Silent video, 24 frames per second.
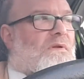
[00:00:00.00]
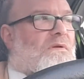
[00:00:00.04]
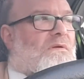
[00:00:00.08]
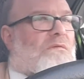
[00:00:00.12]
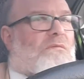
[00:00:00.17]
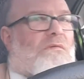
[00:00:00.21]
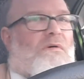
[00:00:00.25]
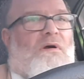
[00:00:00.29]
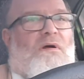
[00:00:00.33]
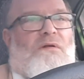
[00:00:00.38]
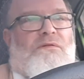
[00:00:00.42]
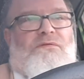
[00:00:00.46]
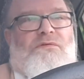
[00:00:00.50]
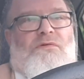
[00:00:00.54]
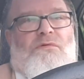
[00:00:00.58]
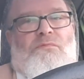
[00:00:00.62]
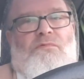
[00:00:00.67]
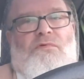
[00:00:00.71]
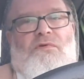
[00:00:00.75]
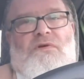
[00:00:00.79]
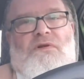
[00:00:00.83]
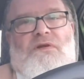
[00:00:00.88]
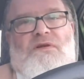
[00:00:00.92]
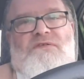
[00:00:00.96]
Well, 2
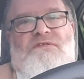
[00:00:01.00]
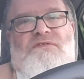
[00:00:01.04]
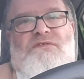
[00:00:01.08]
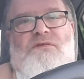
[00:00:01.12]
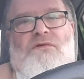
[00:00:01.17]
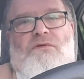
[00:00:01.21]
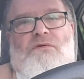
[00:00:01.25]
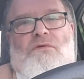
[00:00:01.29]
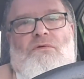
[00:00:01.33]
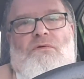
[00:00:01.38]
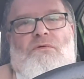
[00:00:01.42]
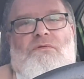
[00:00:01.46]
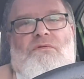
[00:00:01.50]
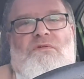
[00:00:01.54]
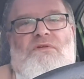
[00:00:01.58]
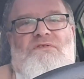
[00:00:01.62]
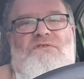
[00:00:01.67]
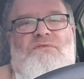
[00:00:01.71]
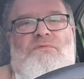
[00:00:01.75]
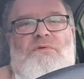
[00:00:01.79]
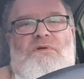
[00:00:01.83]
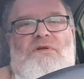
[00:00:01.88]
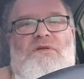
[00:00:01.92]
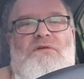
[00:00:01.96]
more nights to go
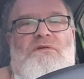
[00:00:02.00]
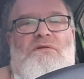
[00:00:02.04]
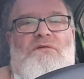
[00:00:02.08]
this week.